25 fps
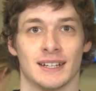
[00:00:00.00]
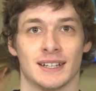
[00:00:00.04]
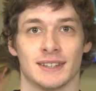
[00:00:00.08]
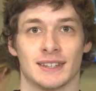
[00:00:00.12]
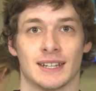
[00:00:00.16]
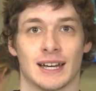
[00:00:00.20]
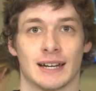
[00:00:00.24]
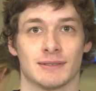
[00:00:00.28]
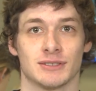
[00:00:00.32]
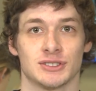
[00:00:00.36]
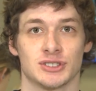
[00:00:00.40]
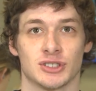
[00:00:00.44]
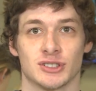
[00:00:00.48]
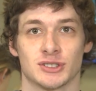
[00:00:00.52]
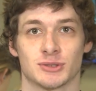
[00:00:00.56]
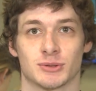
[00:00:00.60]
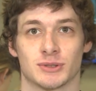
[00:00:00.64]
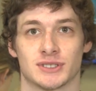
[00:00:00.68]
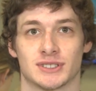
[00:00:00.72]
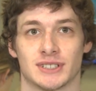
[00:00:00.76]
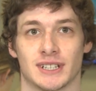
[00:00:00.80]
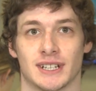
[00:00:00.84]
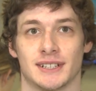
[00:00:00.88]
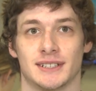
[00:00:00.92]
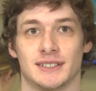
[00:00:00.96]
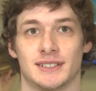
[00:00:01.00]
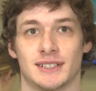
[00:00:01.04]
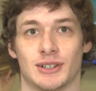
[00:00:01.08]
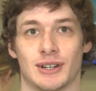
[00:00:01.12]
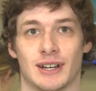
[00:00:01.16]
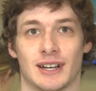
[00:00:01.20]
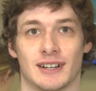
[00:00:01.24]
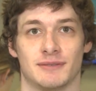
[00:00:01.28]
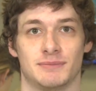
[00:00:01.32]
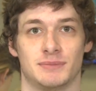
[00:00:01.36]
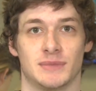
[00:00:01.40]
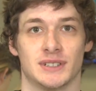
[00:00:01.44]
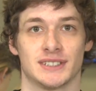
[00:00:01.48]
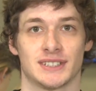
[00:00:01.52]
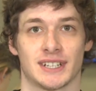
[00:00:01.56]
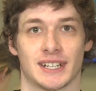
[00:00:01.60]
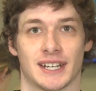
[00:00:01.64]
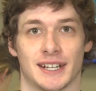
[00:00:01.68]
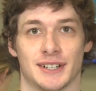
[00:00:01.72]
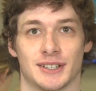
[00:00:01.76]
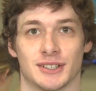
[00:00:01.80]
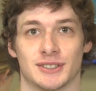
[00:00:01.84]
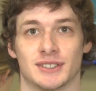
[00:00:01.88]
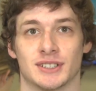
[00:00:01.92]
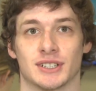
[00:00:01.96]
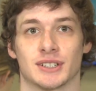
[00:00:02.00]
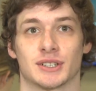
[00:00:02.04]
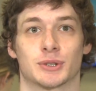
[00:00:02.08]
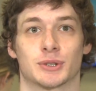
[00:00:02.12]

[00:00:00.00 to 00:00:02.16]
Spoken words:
The officers were said to have mishandled